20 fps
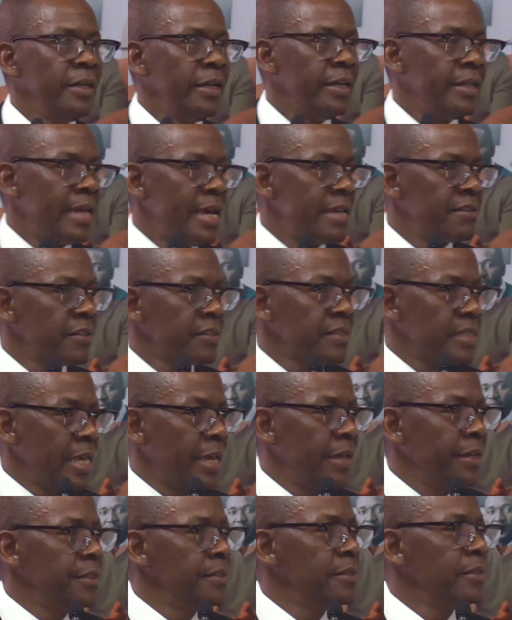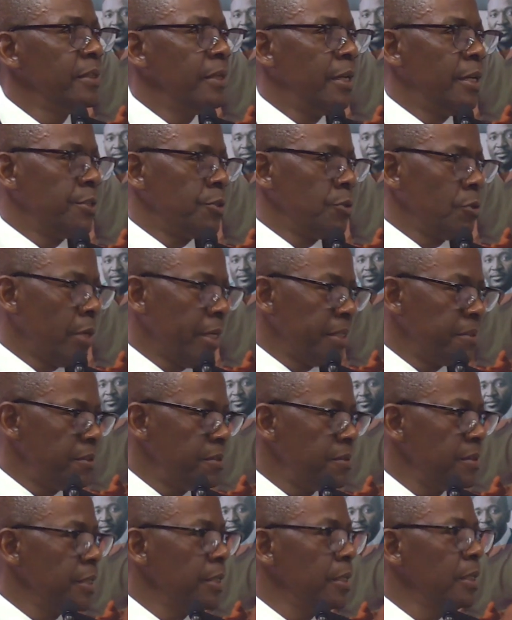and as I said, as you can
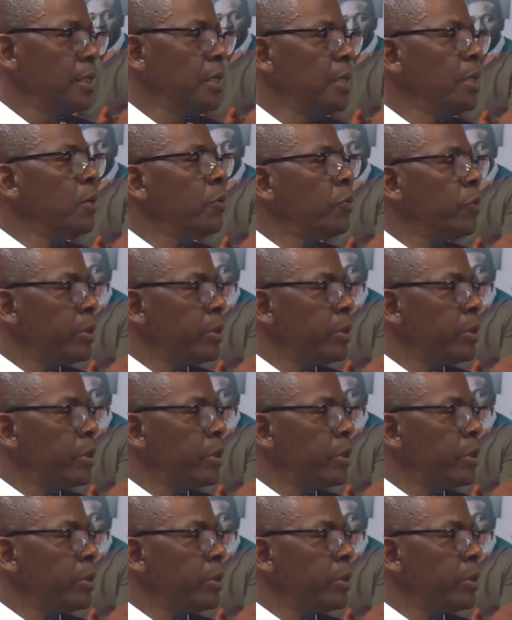see,